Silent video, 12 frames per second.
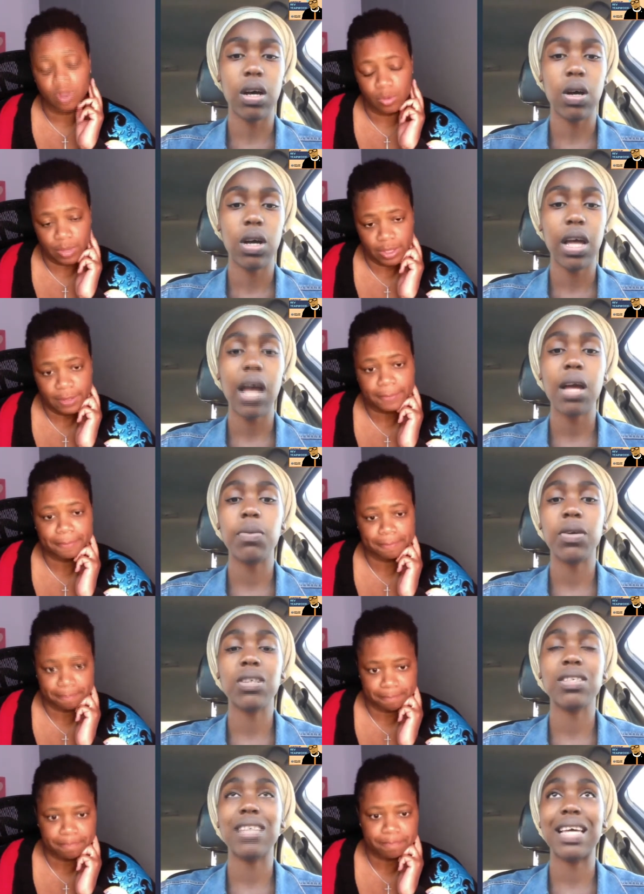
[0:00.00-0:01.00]
Speaker 1: Uh, okay.
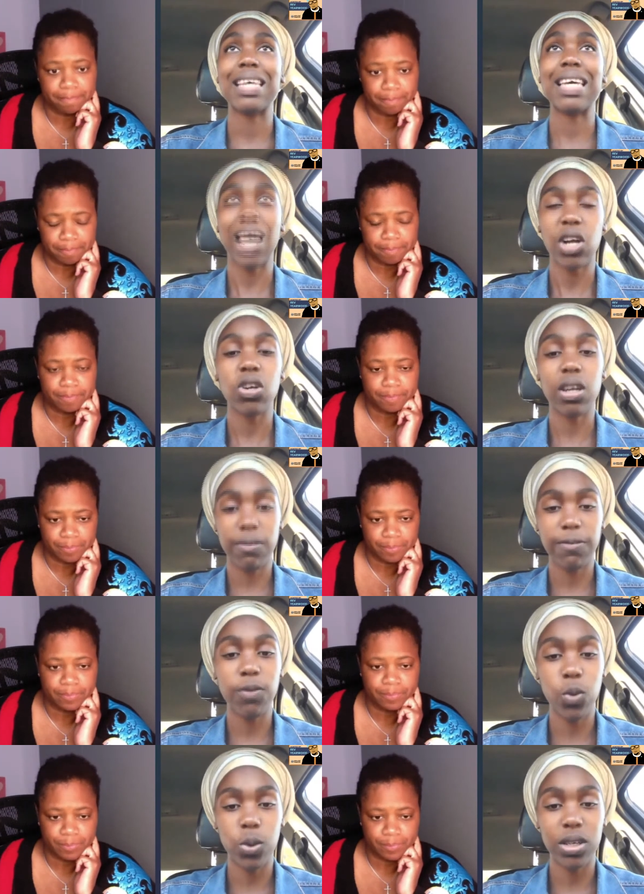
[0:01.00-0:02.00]
A because they
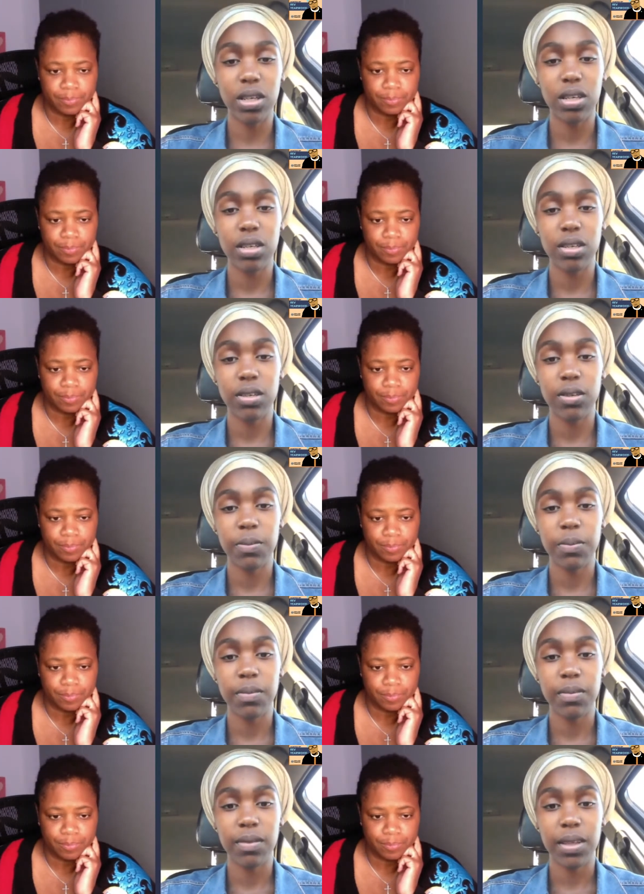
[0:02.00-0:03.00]
cannot afford
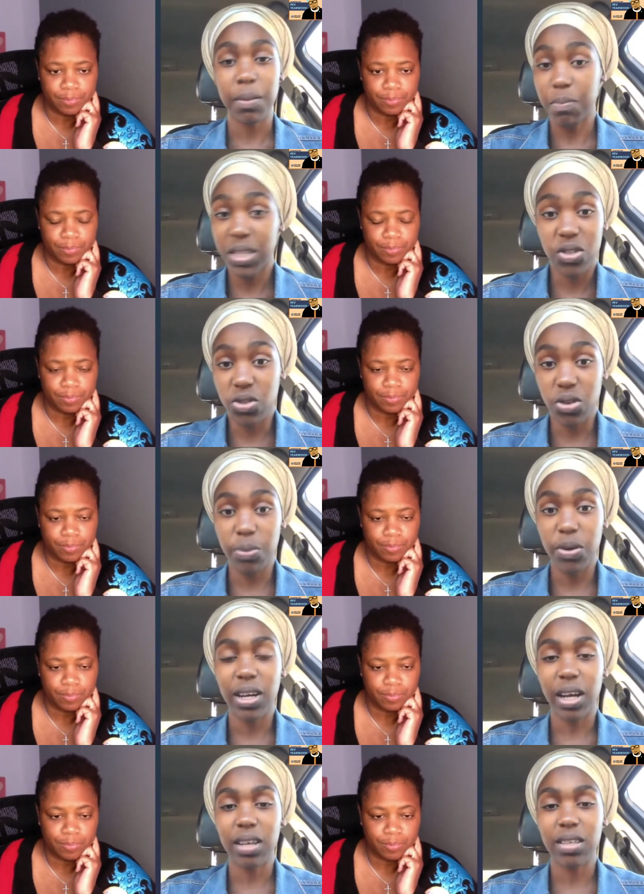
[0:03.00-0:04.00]

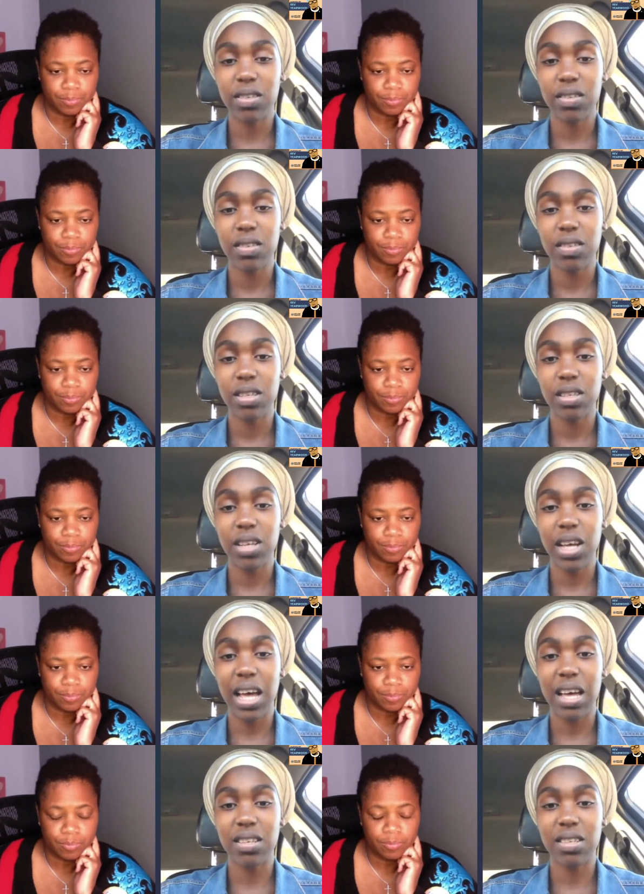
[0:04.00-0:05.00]
menstrual products,
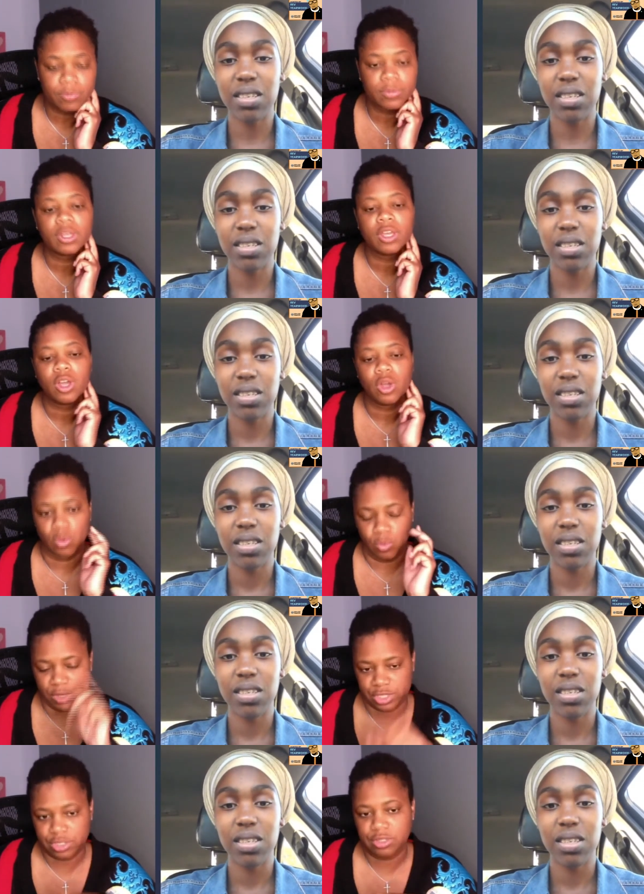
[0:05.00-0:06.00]
and
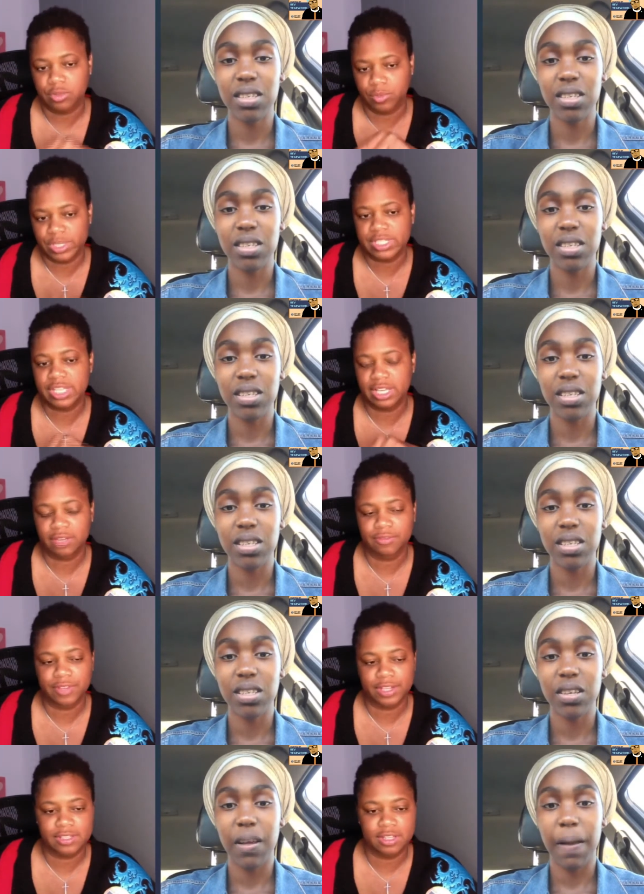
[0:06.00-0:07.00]
Speaker 2: which which
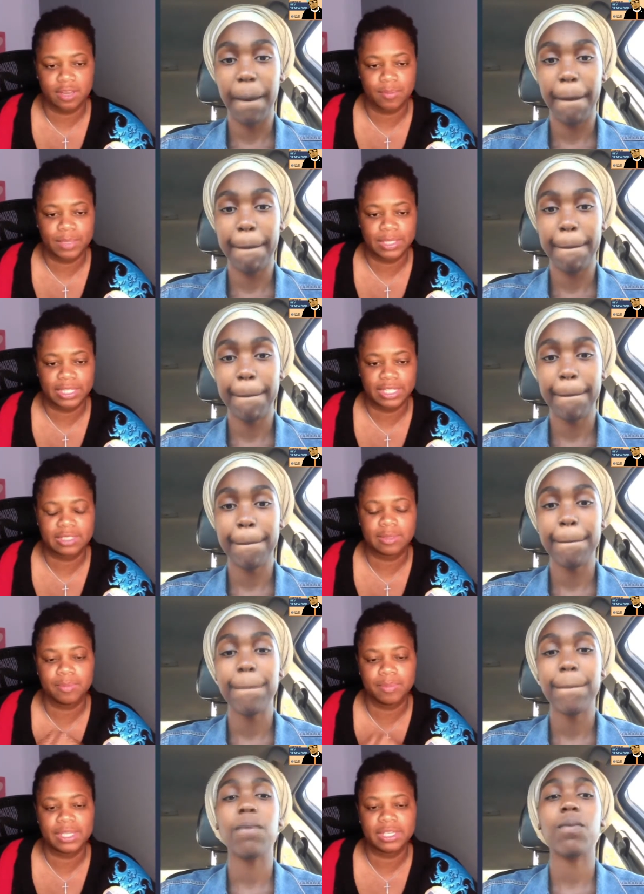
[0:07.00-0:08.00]
then affects their
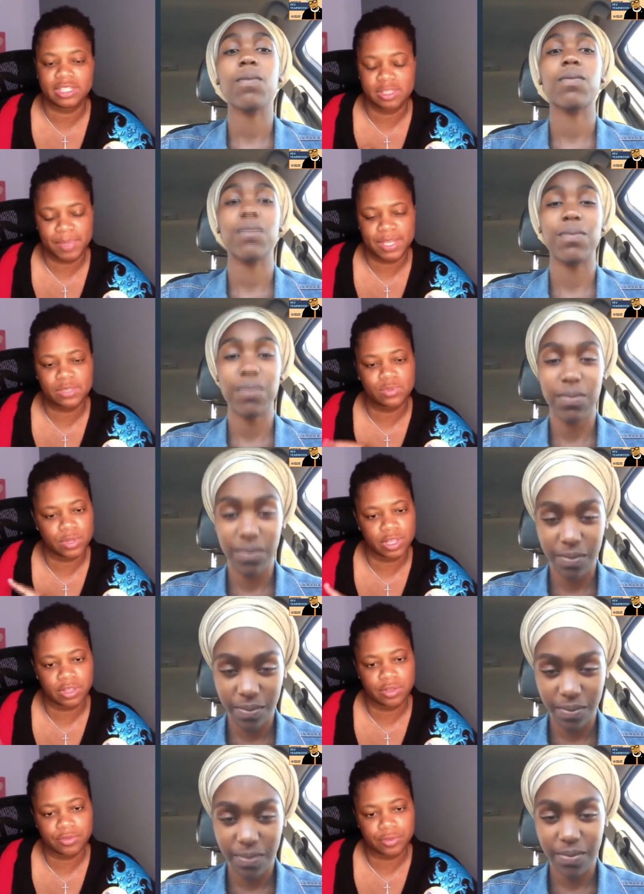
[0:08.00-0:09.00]
ability to be in space
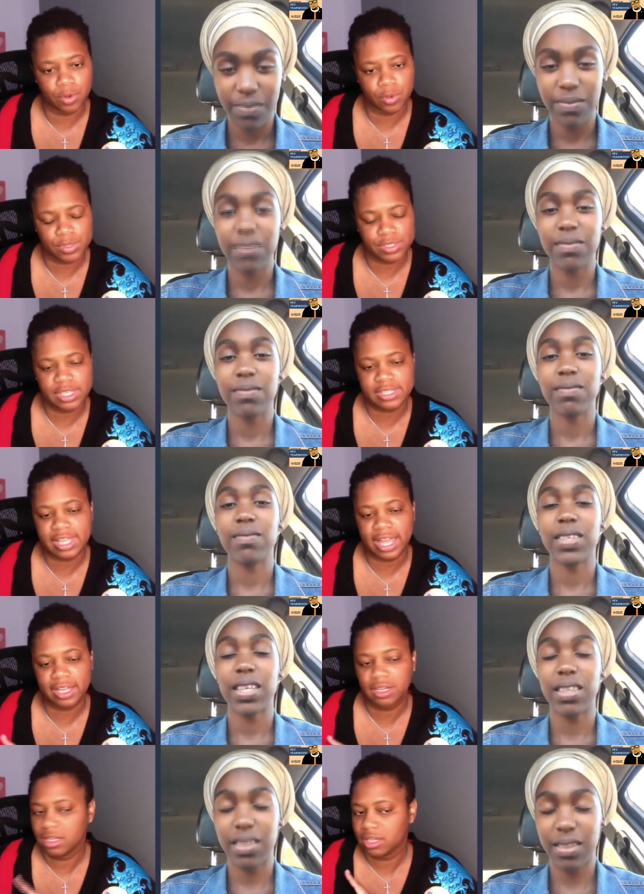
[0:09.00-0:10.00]
with other folks.
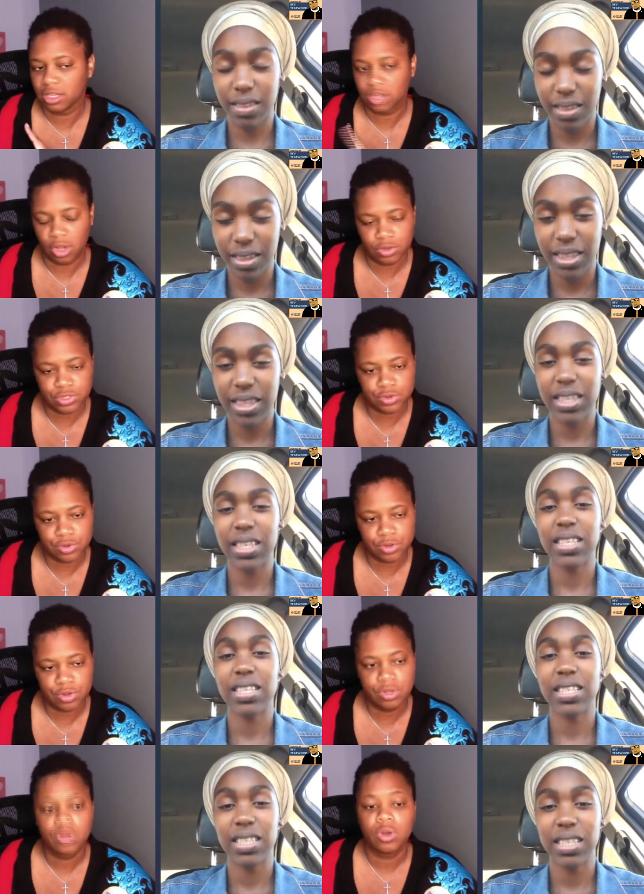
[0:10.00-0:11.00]
Is that
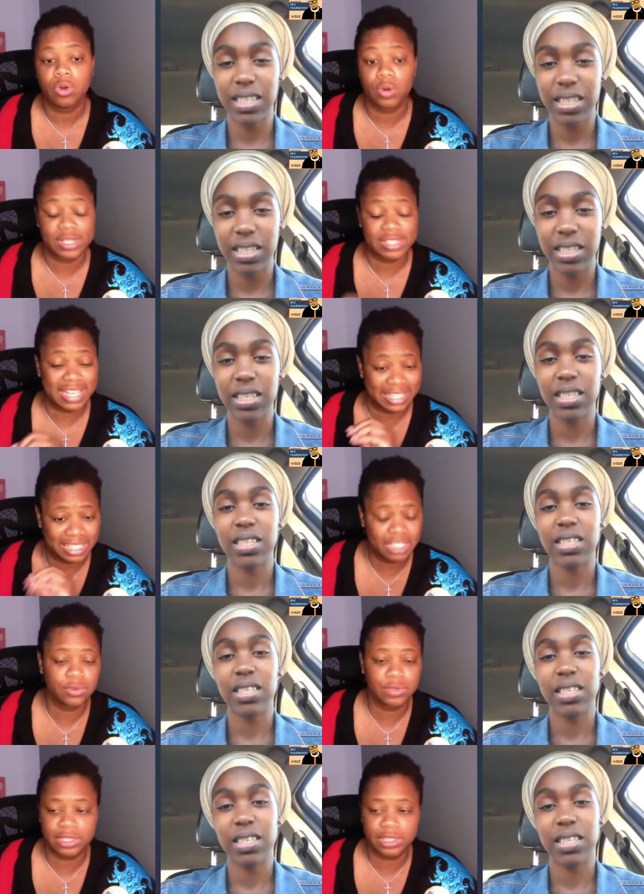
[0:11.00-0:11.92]
cultural or is that